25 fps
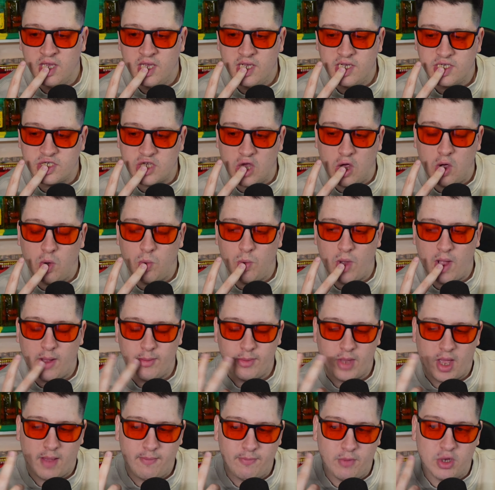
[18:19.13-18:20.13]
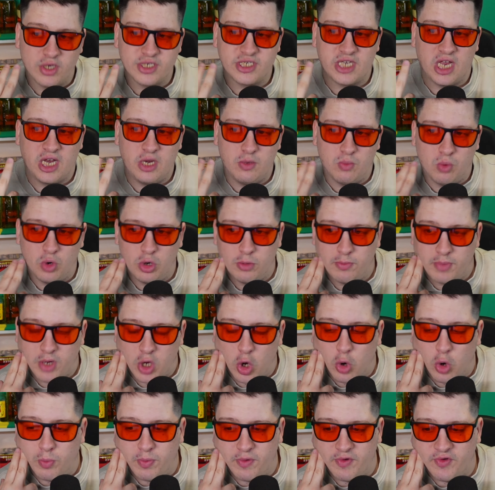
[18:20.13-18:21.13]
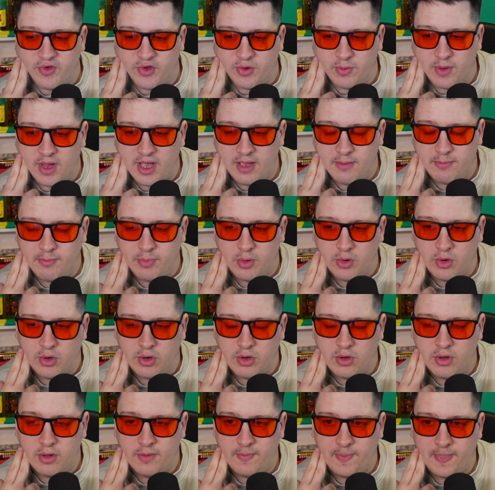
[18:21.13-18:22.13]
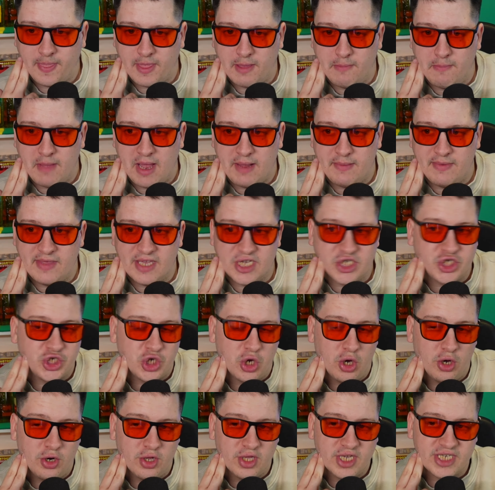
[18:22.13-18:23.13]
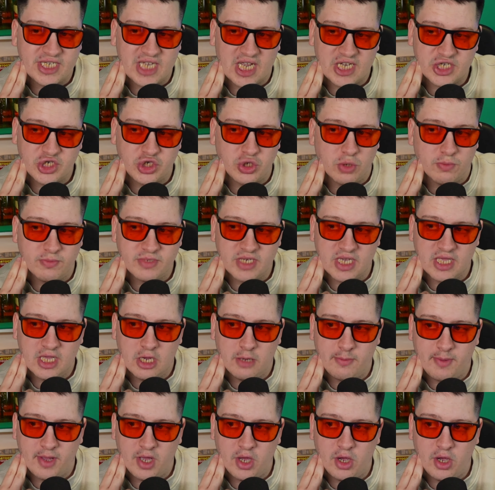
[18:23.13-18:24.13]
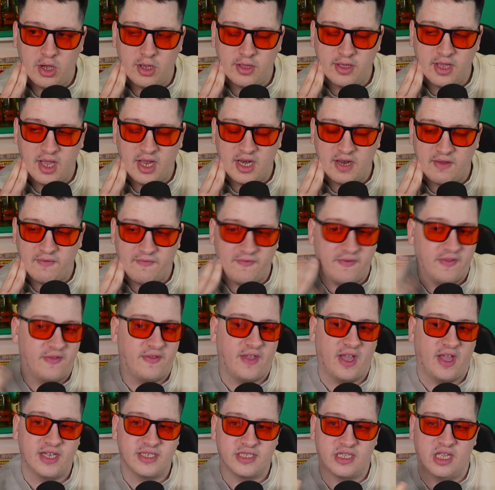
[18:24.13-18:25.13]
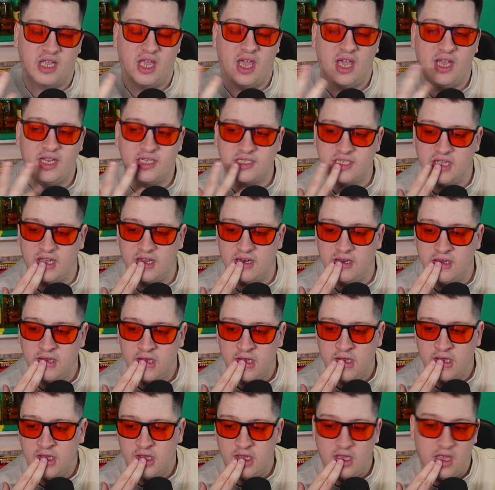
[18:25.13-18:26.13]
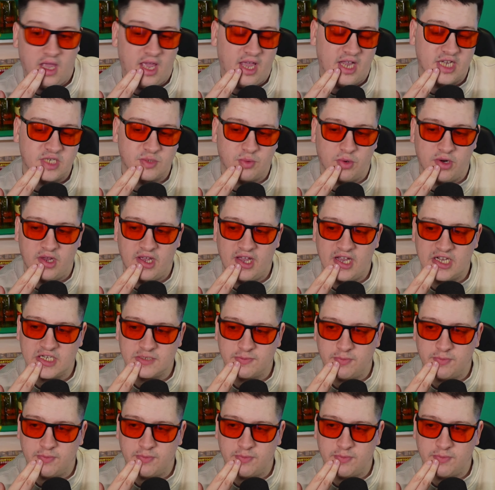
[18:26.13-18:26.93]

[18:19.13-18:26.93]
So I'm not saying he wouldn't be open to it, but maybe this journalist has jumped a little bit earlier, and if that is the case, then it is what it is.